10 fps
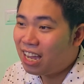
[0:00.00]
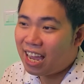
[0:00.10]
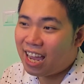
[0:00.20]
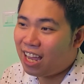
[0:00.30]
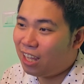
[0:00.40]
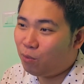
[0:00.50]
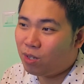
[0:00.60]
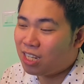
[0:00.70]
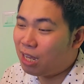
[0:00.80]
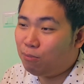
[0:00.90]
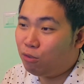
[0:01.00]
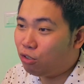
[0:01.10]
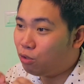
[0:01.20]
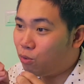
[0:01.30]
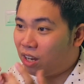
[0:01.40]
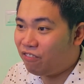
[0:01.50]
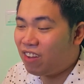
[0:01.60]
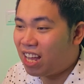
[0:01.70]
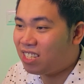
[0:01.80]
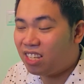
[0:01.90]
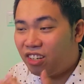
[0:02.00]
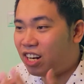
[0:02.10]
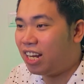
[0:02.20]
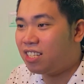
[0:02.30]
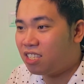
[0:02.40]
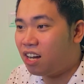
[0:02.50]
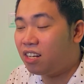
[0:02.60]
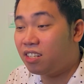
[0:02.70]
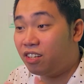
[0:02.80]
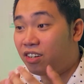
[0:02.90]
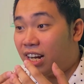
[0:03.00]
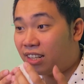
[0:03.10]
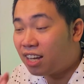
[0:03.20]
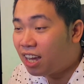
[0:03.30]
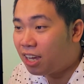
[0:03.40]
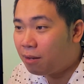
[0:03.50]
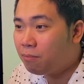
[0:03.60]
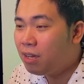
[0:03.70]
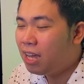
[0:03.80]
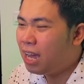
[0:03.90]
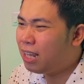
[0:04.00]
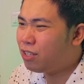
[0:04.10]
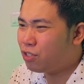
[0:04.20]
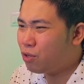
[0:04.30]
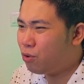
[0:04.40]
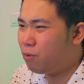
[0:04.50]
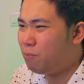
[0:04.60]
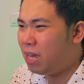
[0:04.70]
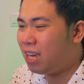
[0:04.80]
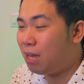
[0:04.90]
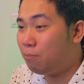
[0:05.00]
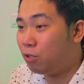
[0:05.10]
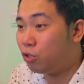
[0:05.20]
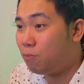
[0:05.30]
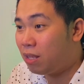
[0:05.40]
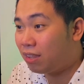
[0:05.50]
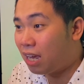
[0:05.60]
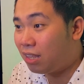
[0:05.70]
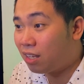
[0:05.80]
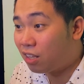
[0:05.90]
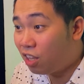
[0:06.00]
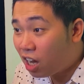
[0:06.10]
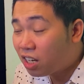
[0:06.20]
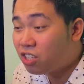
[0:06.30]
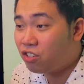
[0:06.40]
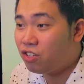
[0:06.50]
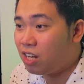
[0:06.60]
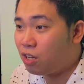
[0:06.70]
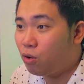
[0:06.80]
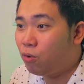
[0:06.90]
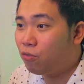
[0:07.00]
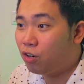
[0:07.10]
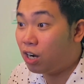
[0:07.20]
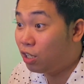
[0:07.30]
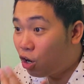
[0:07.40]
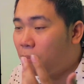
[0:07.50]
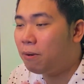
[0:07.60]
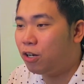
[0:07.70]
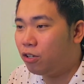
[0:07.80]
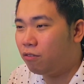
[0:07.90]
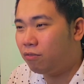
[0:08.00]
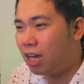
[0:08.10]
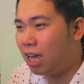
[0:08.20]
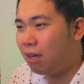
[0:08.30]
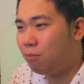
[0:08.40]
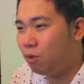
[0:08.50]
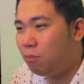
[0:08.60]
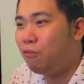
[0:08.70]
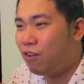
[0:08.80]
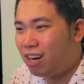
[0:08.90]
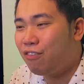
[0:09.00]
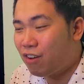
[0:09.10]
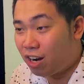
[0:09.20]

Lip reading: and was able to invest in the right stocks at the right time. And so being able to maintain that luck streak over a long period of time will be very, very